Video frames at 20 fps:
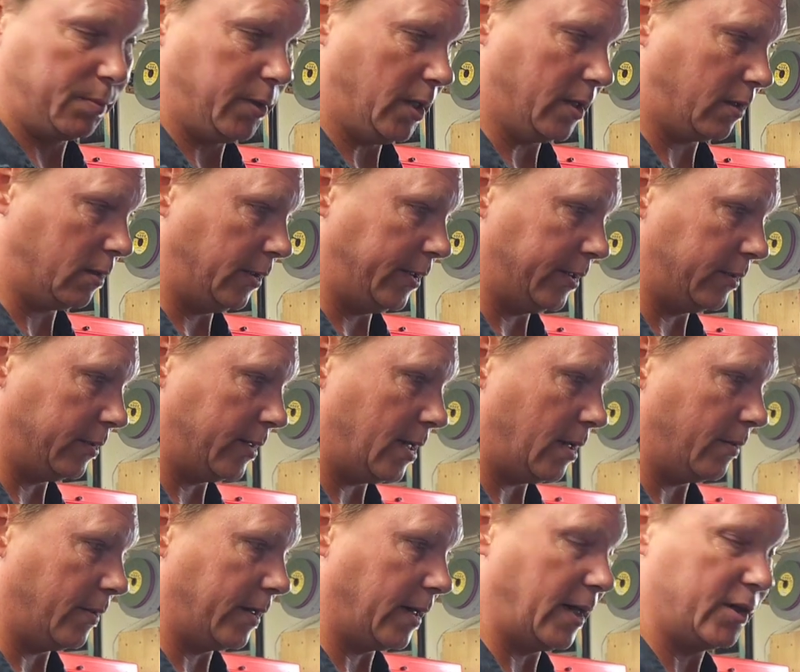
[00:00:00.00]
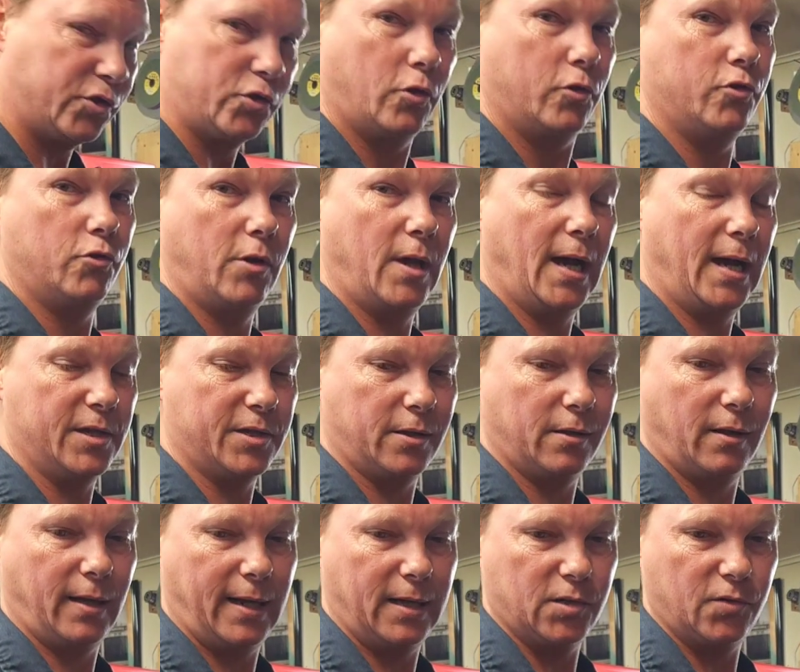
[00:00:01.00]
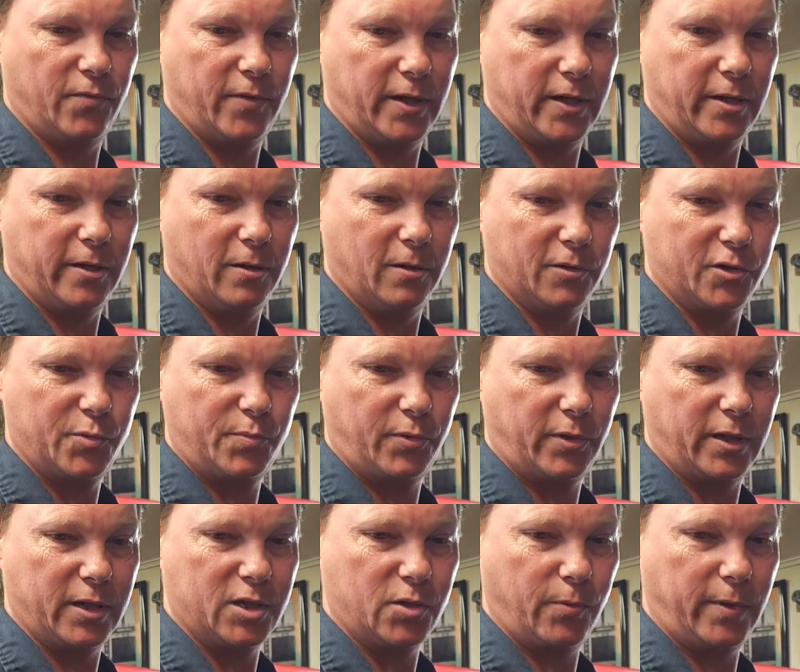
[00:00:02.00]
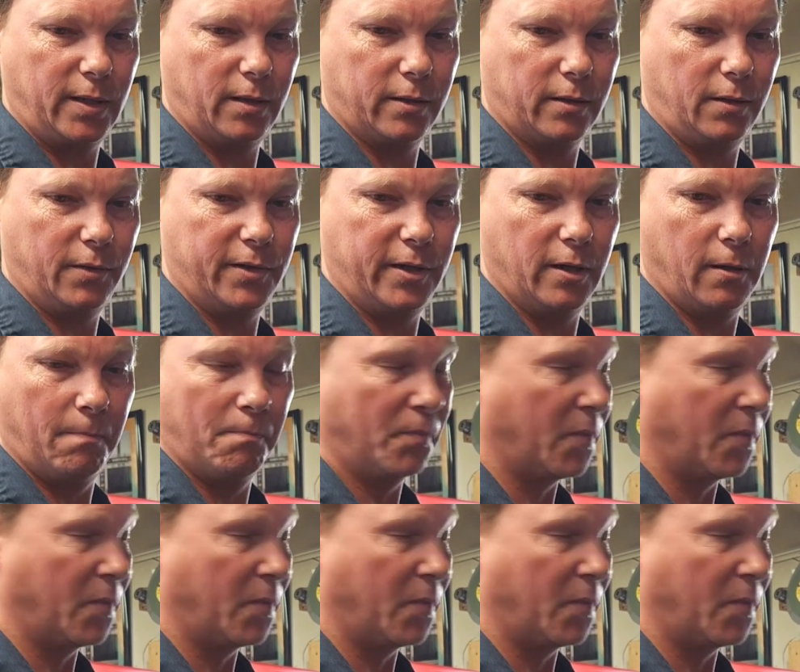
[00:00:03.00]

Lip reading: plug cleaner down there. I showed you guys in the last video. It's a pretty sweet little deal.